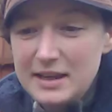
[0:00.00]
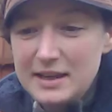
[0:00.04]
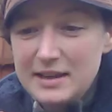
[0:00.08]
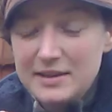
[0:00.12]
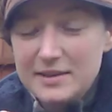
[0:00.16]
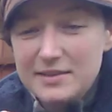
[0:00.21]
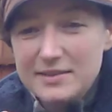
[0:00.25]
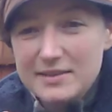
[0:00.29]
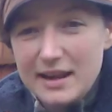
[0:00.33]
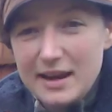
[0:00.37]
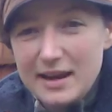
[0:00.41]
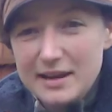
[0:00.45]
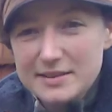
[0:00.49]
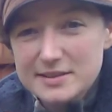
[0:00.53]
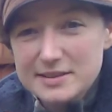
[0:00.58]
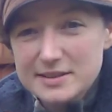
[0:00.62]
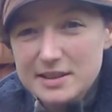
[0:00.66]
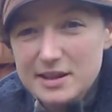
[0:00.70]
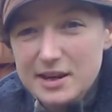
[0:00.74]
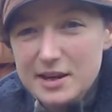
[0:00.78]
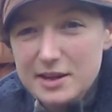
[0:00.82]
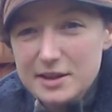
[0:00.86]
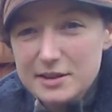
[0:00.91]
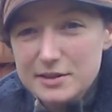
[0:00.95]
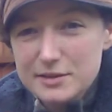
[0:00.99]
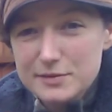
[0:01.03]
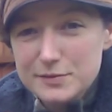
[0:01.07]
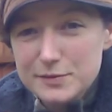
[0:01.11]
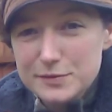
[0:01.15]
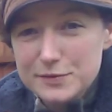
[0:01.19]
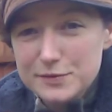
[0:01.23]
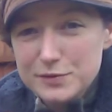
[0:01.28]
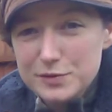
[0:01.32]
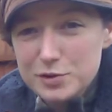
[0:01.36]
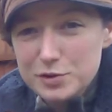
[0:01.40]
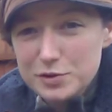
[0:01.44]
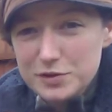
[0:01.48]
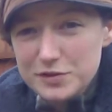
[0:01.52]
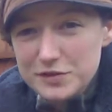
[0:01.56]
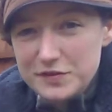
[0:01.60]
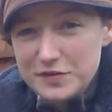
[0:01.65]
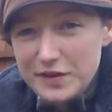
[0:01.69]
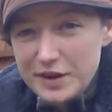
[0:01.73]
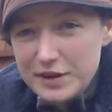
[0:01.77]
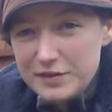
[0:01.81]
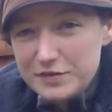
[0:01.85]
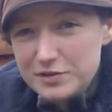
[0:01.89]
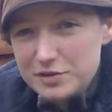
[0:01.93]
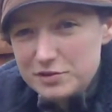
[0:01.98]
it's at kind of a
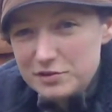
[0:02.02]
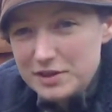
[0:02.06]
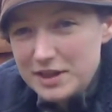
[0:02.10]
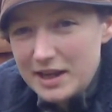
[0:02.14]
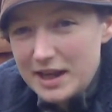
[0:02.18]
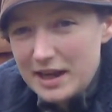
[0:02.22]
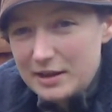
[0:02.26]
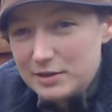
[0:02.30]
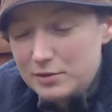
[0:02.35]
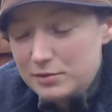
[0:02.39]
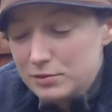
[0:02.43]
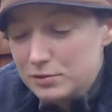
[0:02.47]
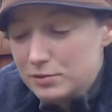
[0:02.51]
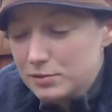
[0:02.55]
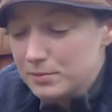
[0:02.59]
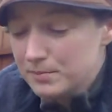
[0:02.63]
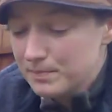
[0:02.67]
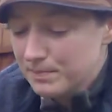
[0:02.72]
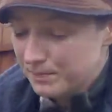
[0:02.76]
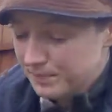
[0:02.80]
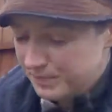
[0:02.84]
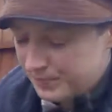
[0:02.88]
45-degree angle.